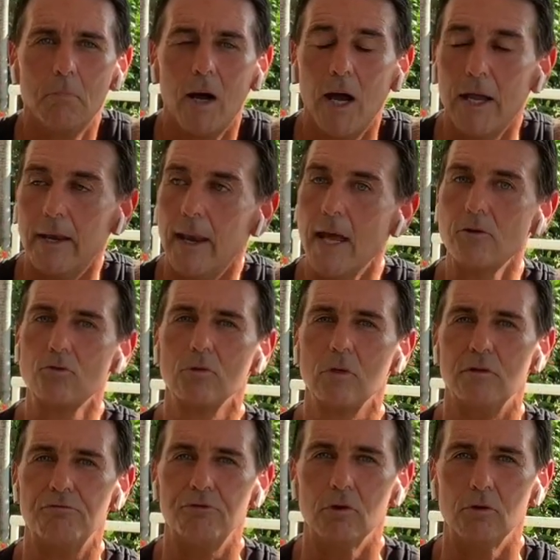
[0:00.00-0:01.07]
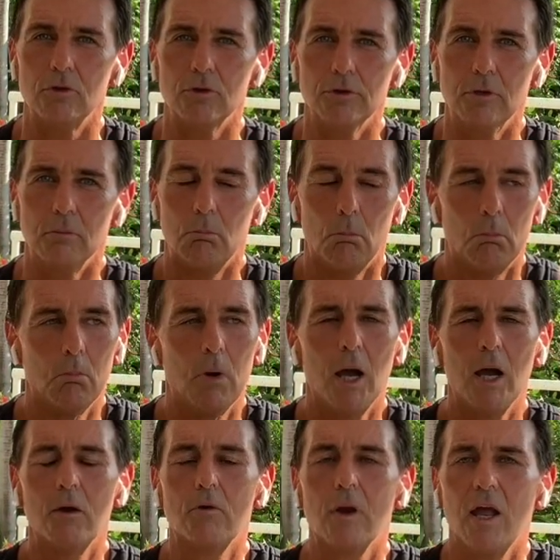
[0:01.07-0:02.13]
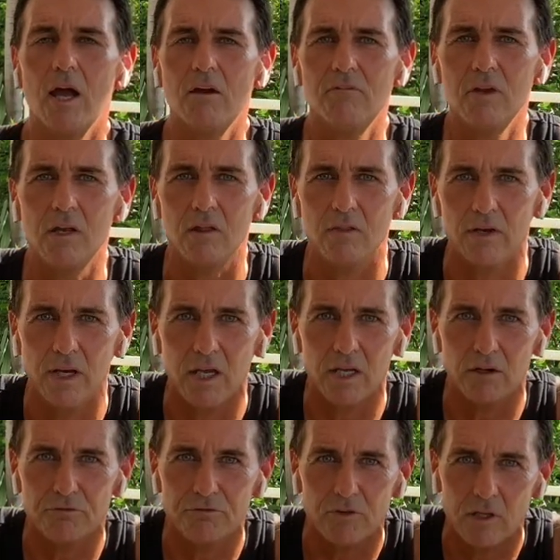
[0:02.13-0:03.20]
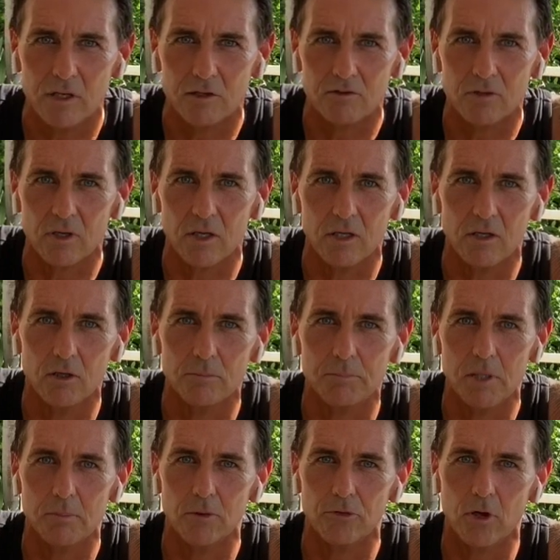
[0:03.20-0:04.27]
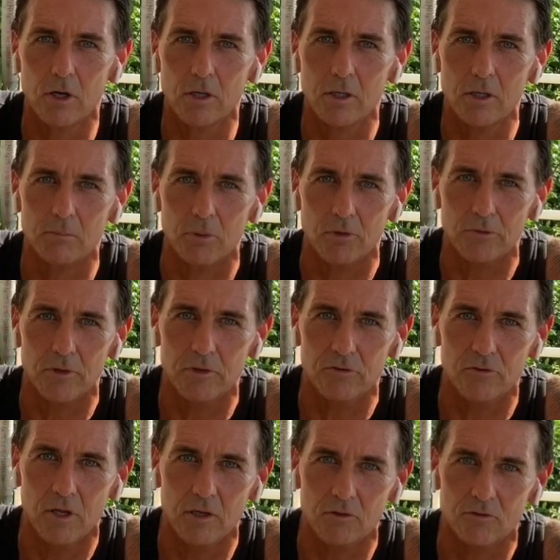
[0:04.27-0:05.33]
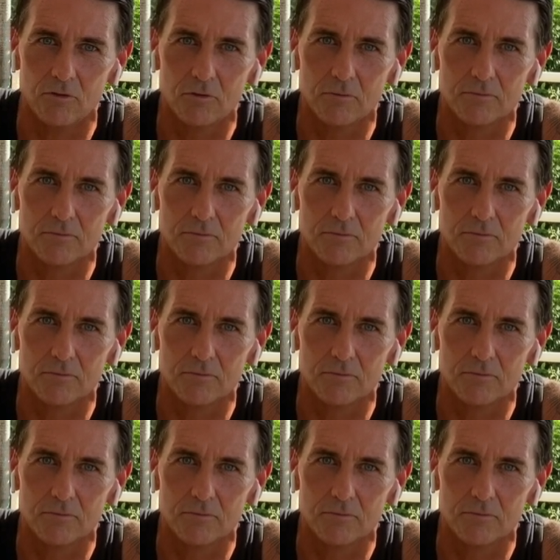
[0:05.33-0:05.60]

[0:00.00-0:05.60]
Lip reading: I naturally feel good. I don't have any of the negative feelings that I hear people talking about these days.